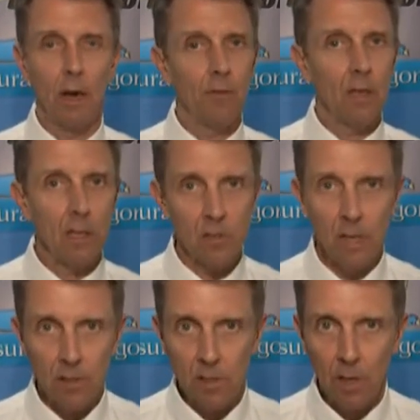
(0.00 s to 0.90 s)
and everything that's
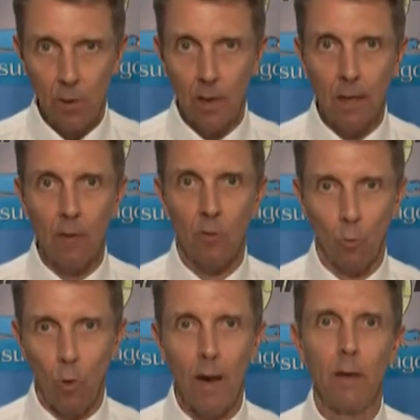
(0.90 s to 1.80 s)
necessary to get the
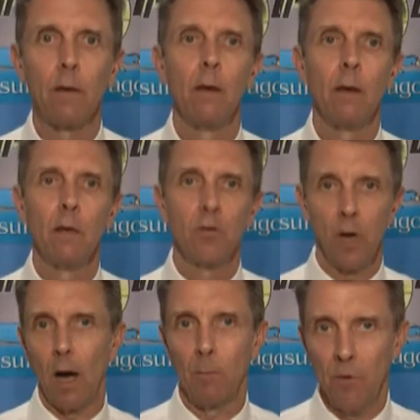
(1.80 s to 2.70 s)
right
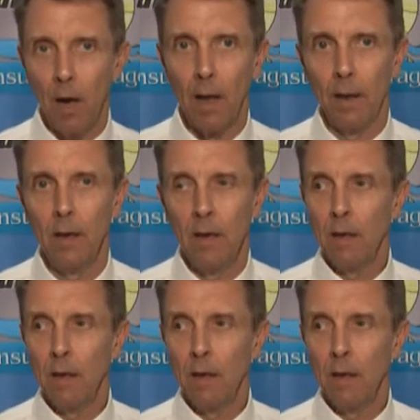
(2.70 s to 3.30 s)
job done.